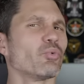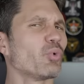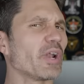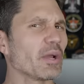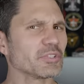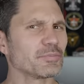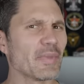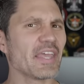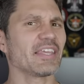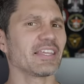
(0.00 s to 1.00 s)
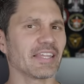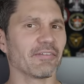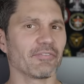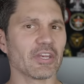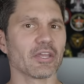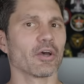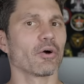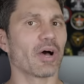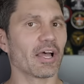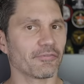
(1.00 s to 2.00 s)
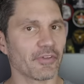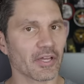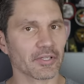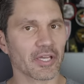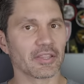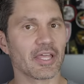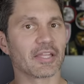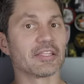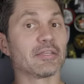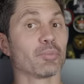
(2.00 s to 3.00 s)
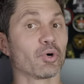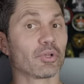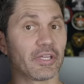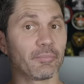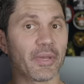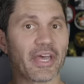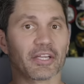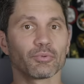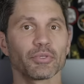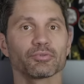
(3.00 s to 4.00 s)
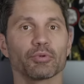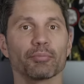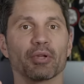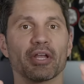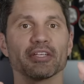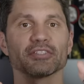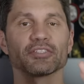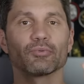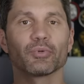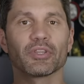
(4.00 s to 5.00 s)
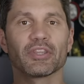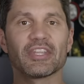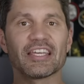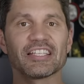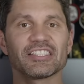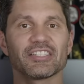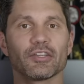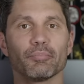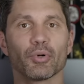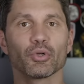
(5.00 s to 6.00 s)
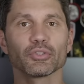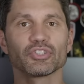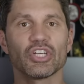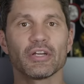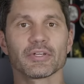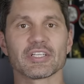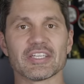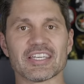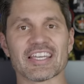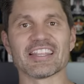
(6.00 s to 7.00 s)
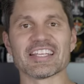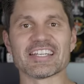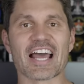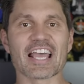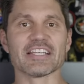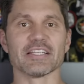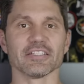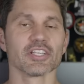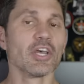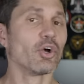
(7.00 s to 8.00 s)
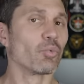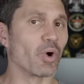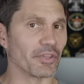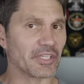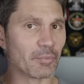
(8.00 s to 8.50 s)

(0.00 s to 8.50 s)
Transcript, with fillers: When I was making that video, I found out that the B U L Impact was replaced with this, the B U L Cherokee, in the nineties. While the